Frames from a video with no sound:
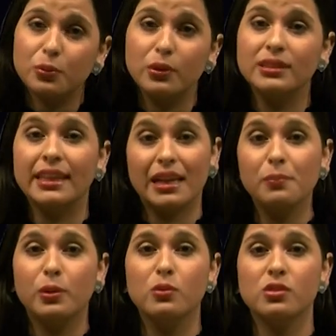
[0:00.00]
boards
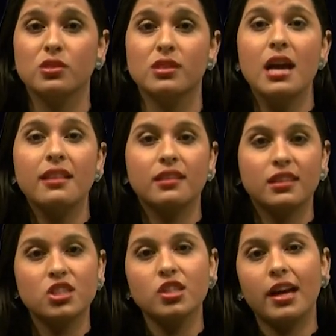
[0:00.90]
and posters that
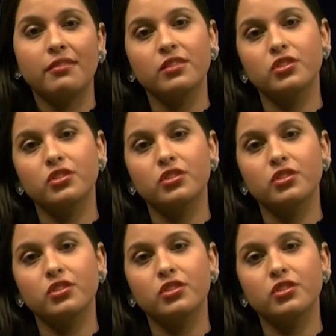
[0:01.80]
they should have their